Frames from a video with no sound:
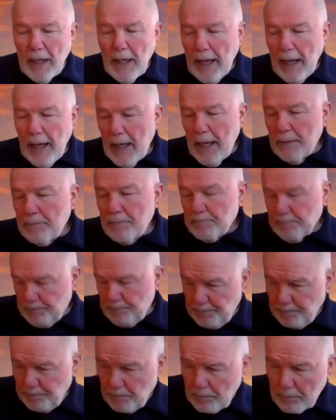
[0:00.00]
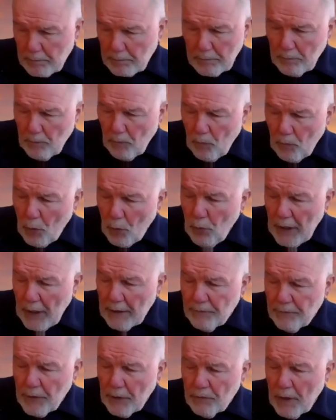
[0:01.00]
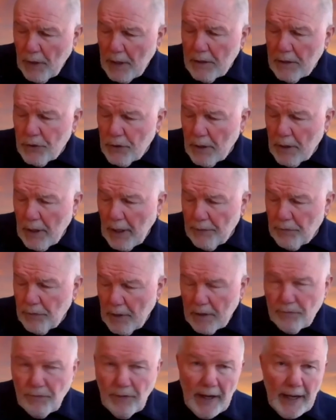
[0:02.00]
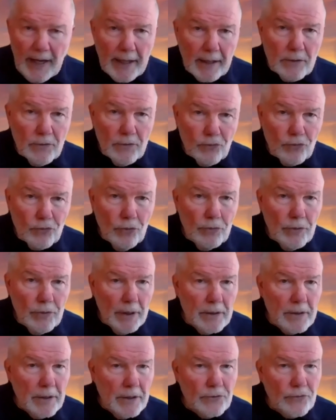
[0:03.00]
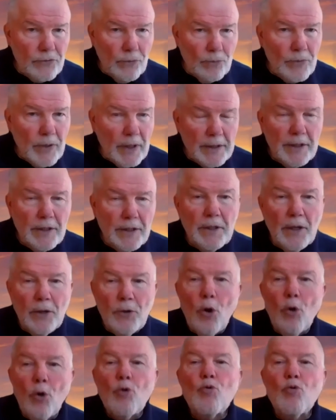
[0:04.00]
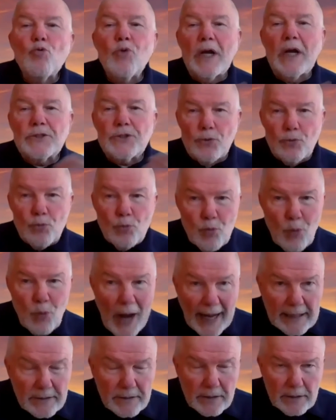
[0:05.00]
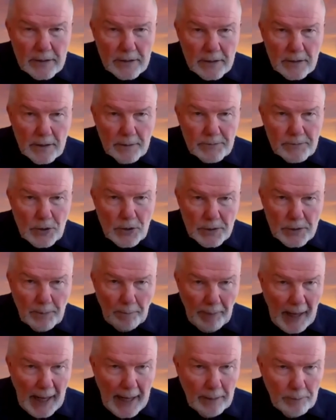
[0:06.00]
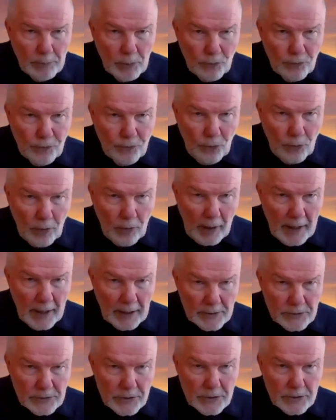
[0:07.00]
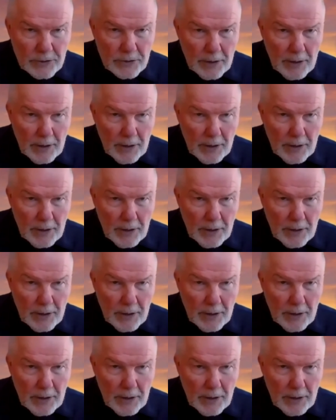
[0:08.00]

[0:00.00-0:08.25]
And one of the things that I think Vatican II did is it really resurrected the Bible for us.